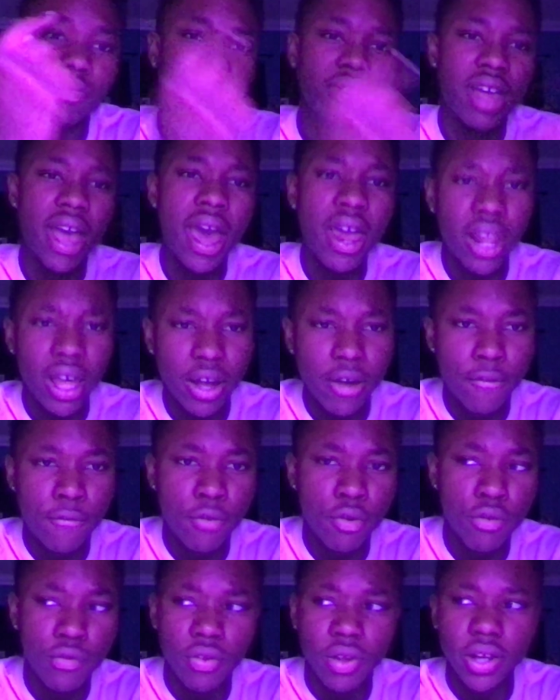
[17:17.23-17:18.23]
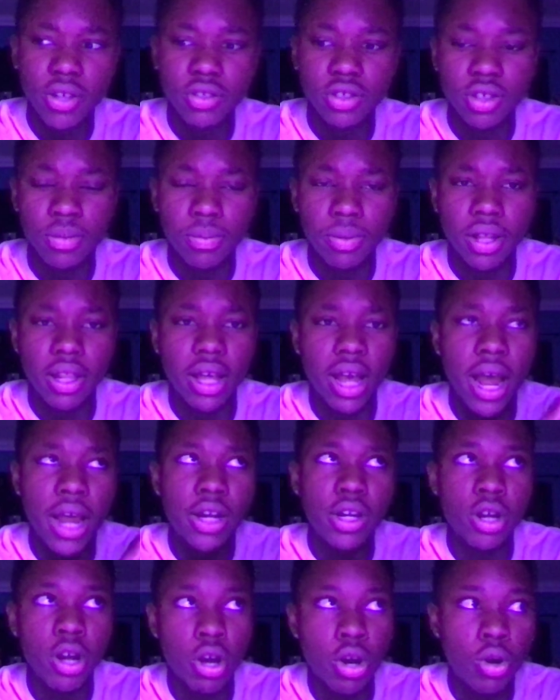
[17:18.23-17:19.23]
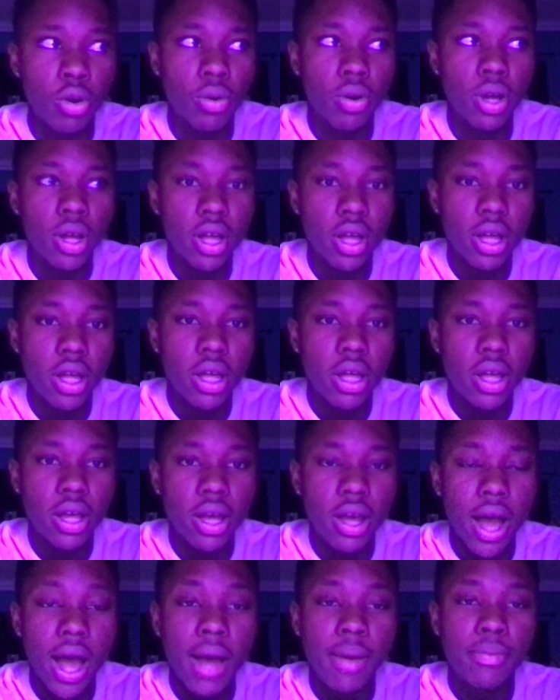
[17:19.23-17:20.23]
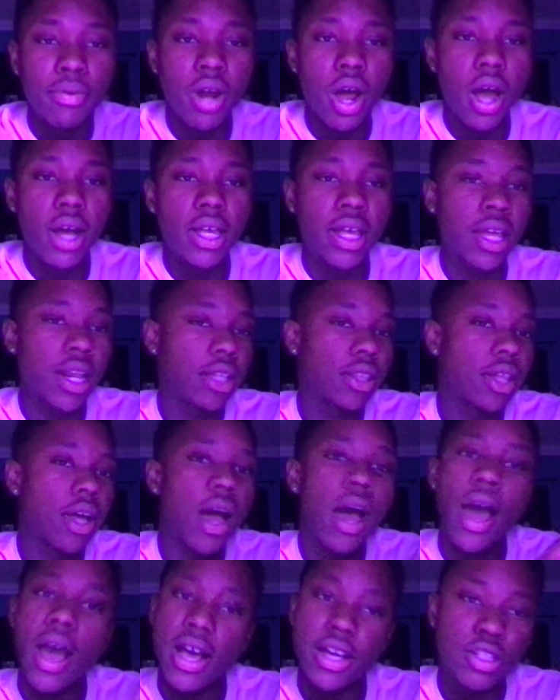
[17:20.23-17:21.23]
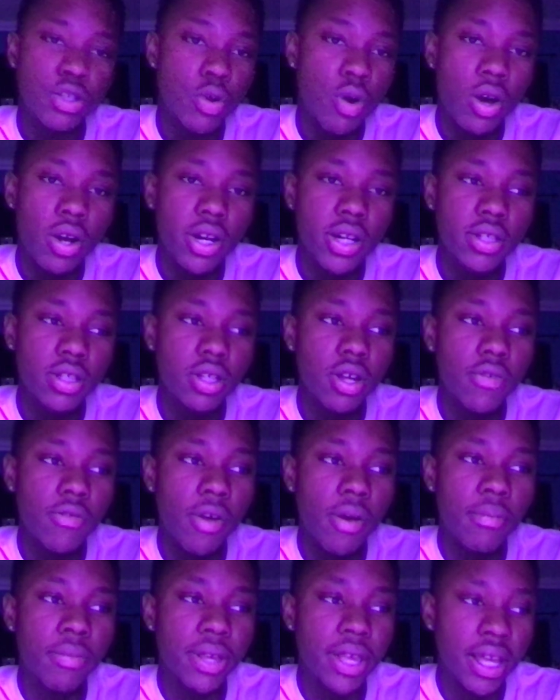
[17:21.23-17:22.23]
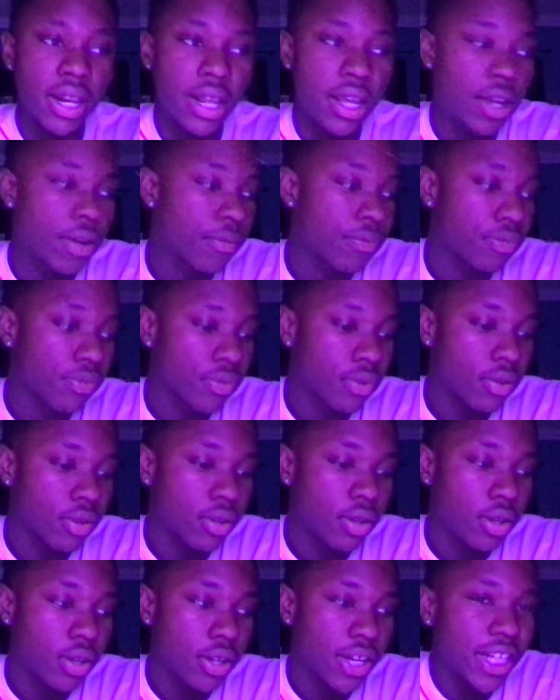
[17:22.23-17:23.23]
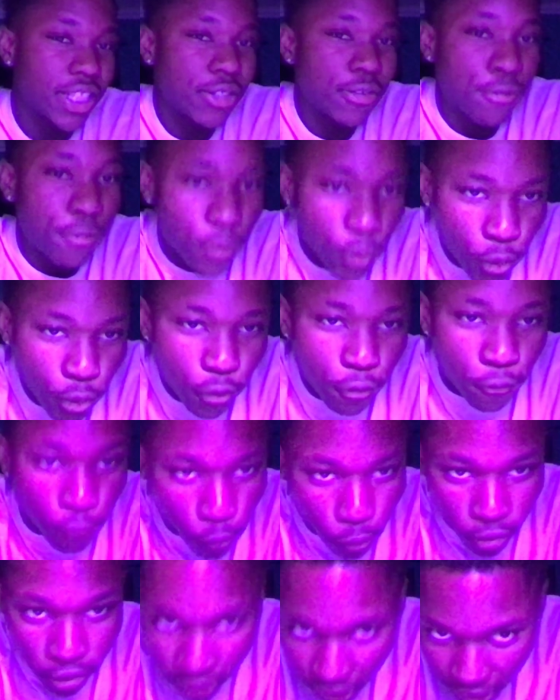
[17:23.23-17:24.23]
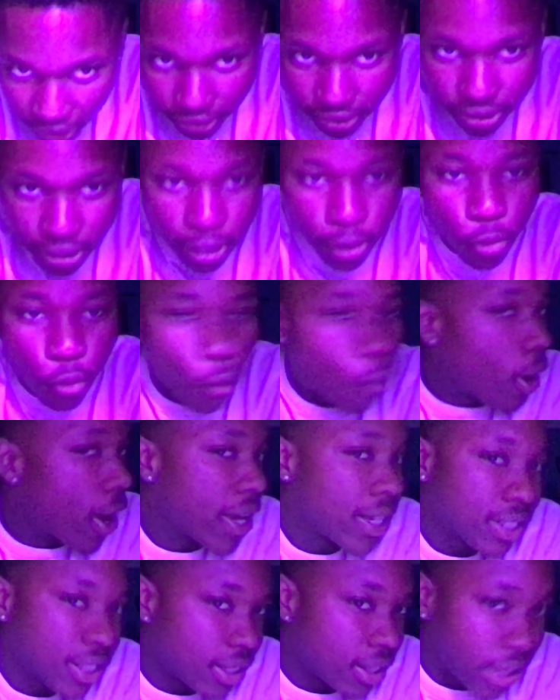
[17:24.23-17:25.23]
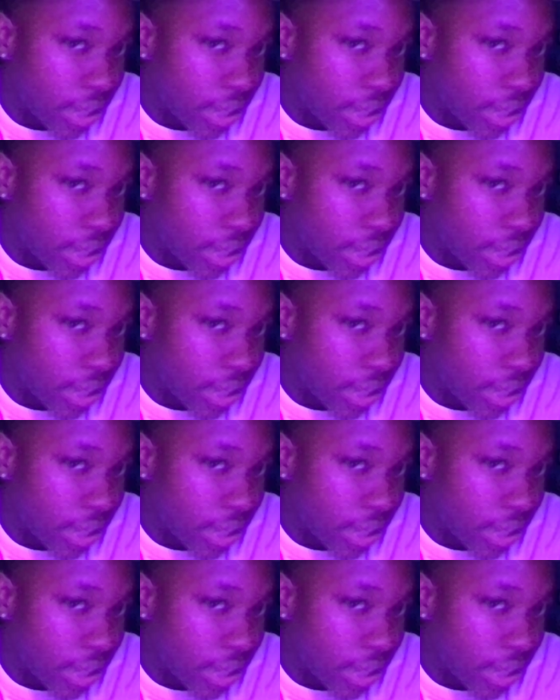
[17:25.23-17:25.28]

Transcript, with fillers: at like a Food for Less or something, like I know I'm not getting the highest quality stuff. I'm getting it's food for less. Like, why is it